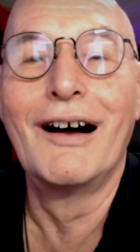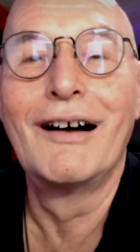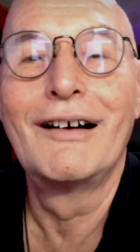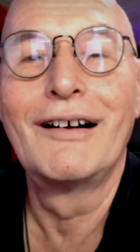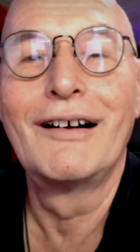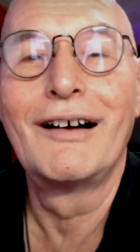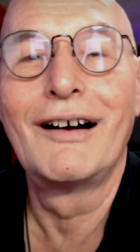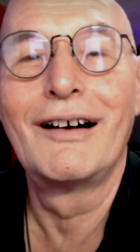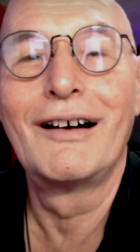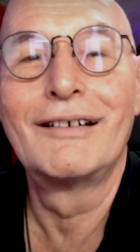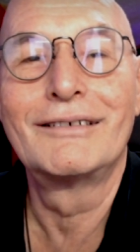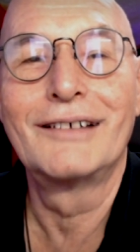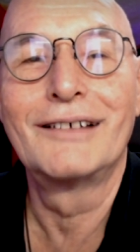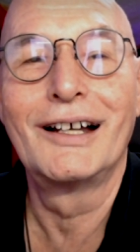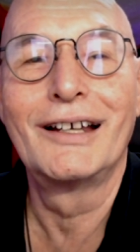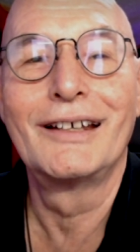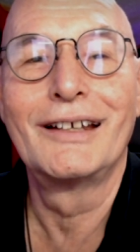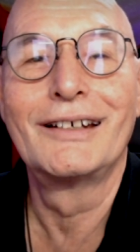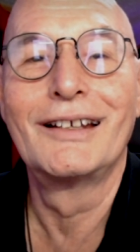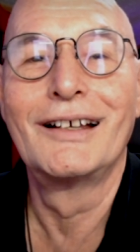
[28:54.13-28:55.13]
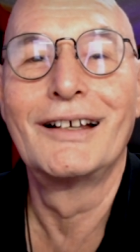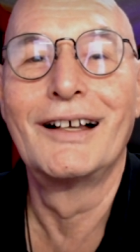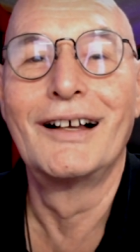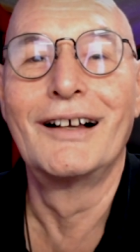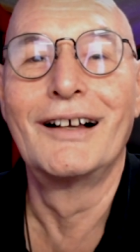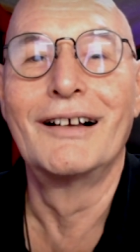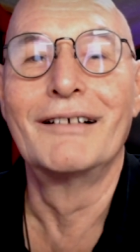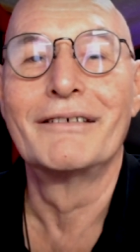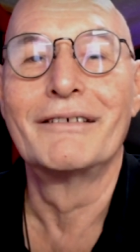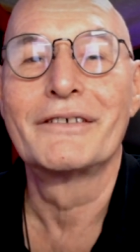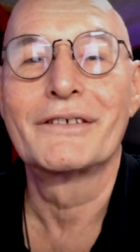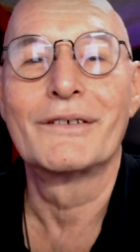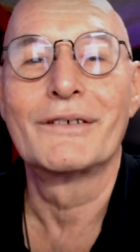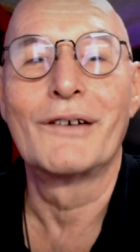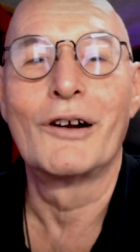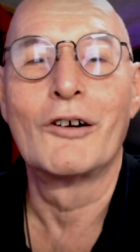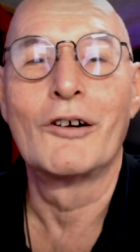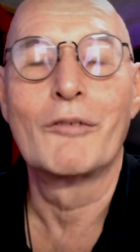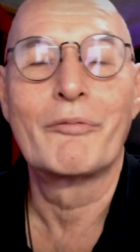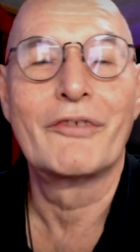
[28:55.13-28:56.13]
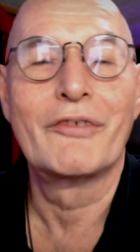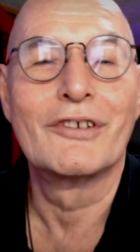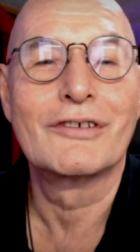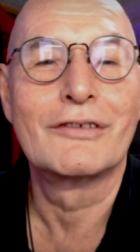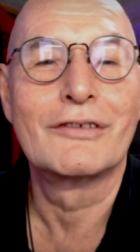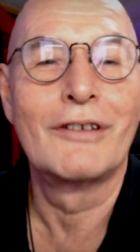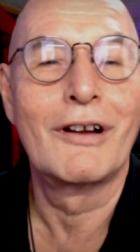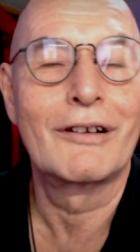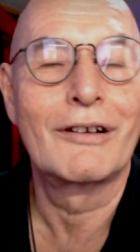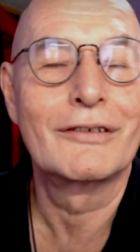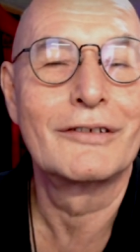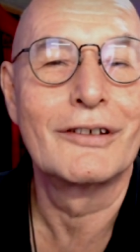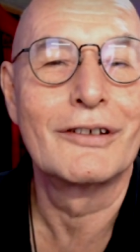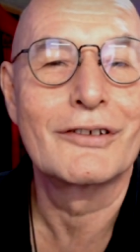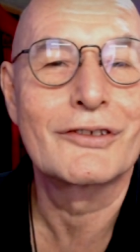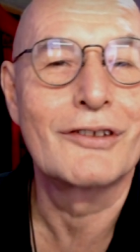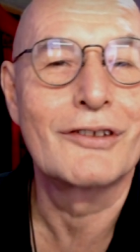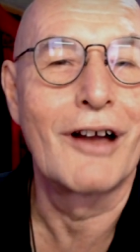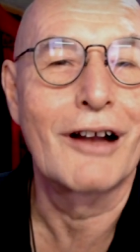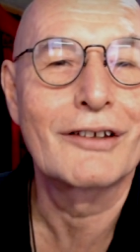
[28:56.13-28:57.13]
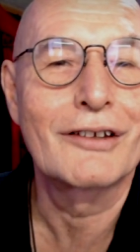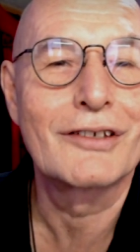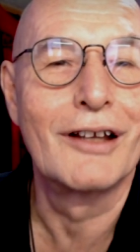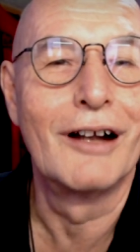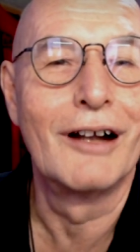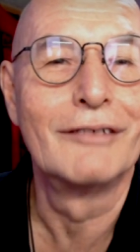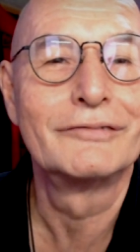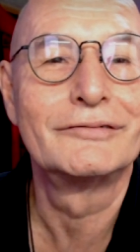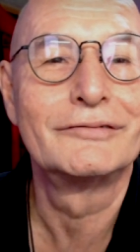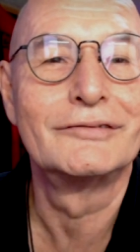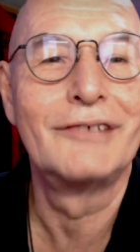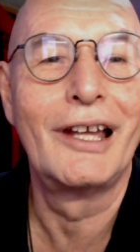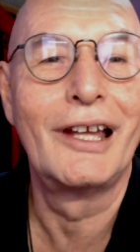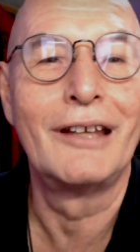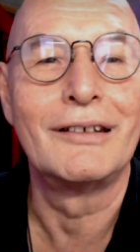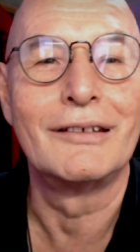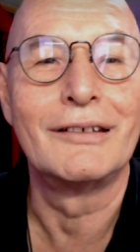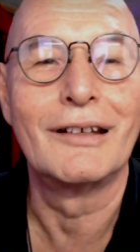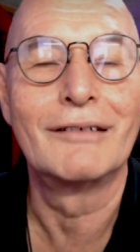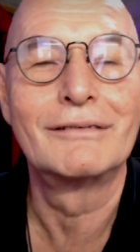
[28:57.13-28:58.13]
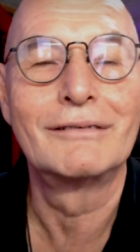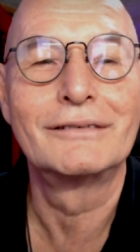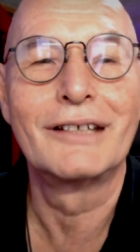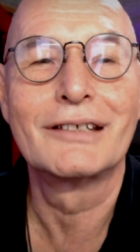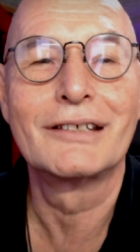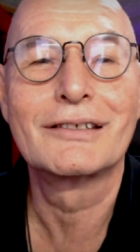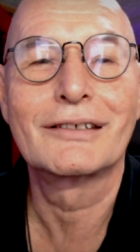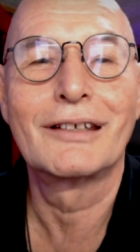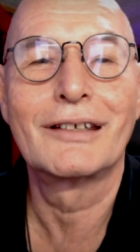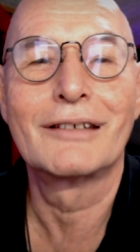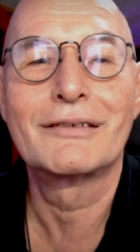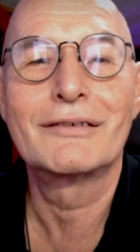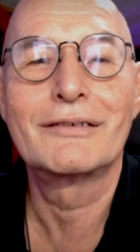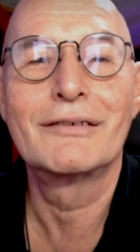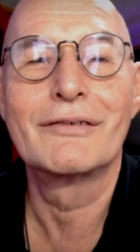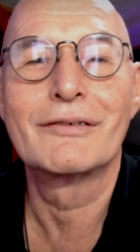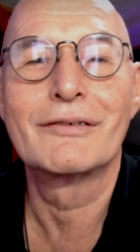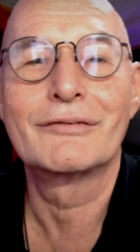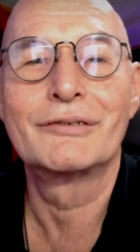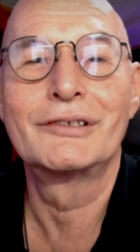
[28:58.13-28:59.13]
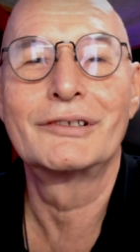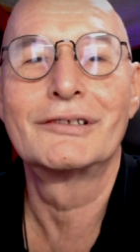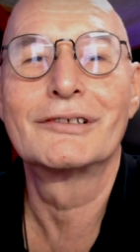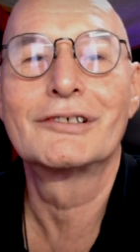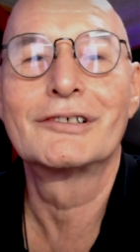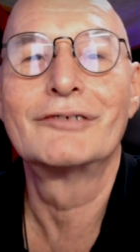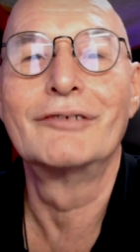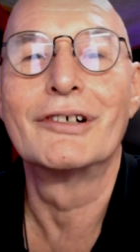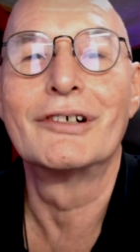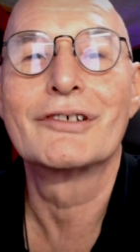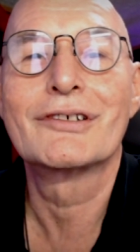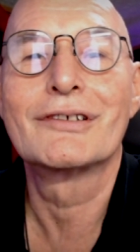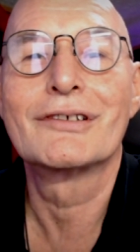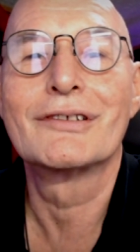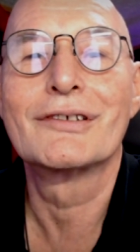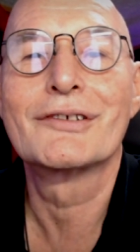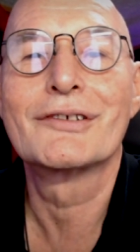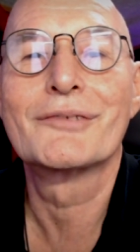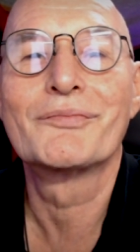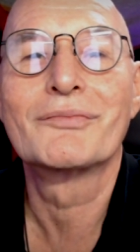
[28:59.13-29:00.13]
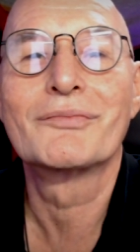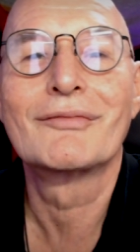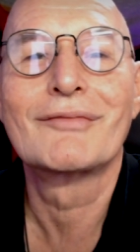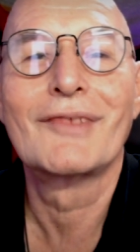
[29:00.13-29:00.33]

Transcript: Alright, so I hope this knocked your socks off, and now let's get to the real questions.